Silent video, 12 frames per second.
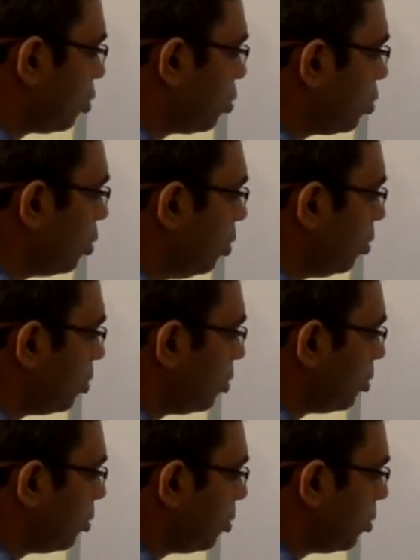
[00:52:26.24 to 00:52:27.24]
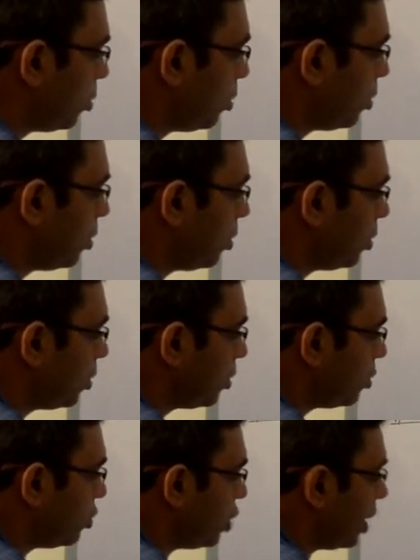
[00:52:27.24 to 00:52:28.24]
to
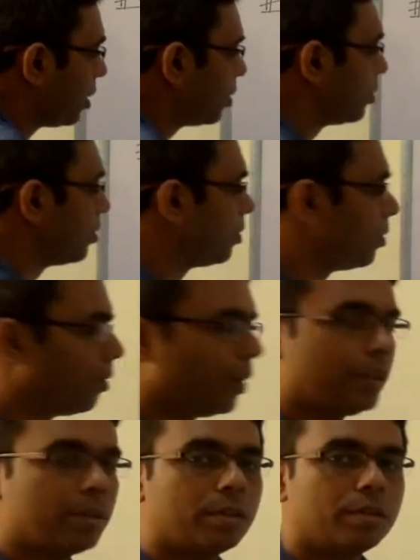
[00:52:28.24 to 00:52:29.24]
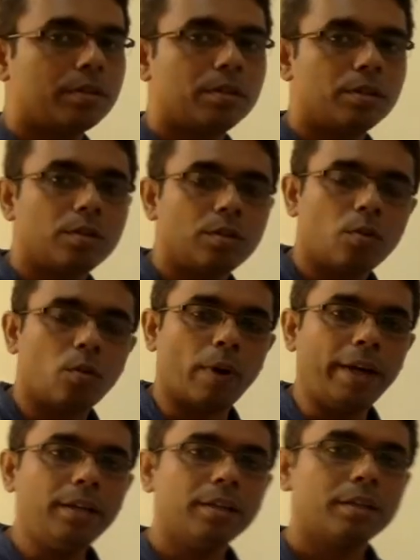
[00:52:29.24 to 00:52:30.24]
j.
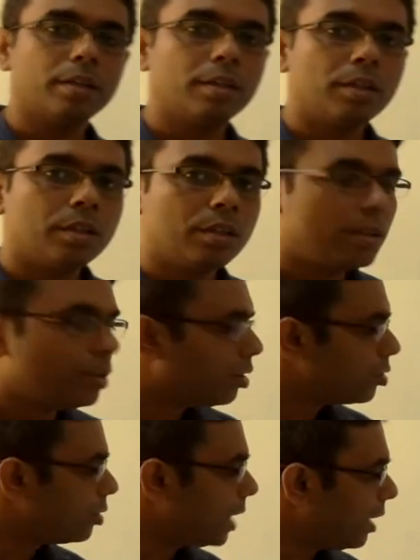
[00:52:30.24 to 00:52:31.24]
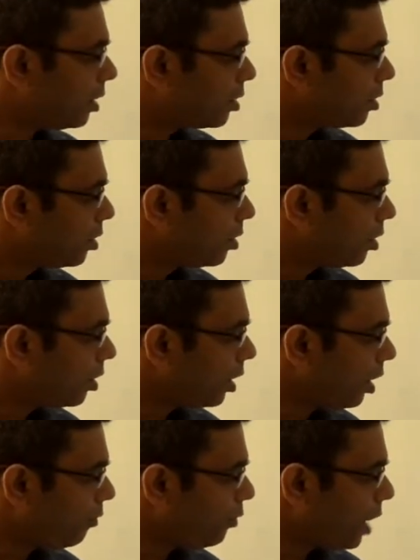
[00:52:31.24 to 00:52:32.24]
Why? So that
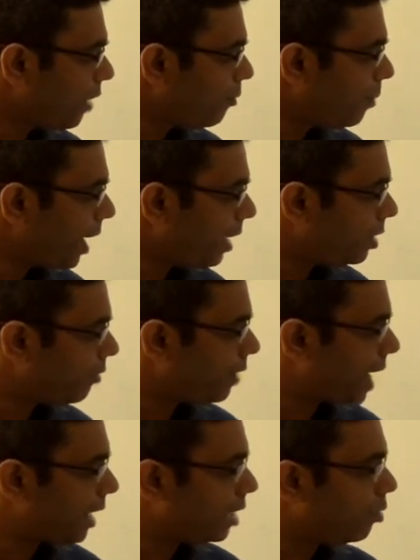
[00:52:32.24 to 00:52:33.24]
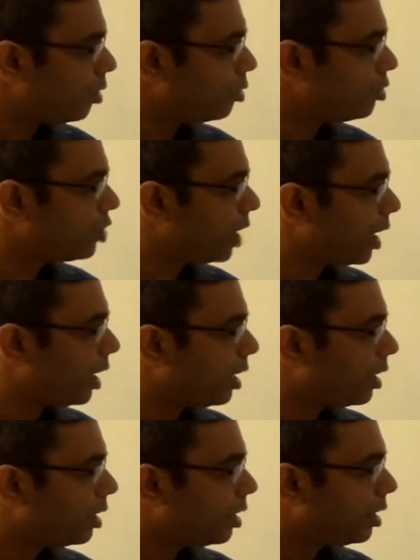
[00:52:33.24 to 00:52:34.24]
if you have made the flag equal to j,
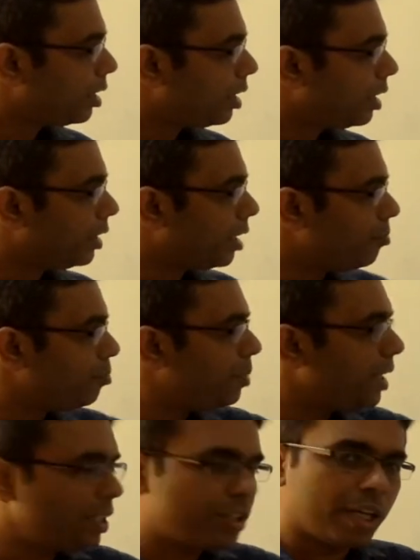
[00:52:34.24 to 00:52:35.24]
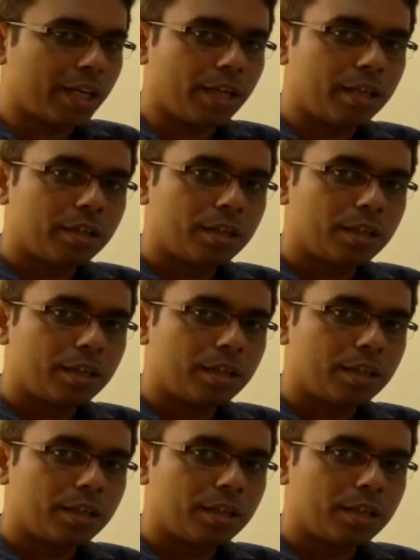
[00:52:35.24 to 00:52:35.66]
then pj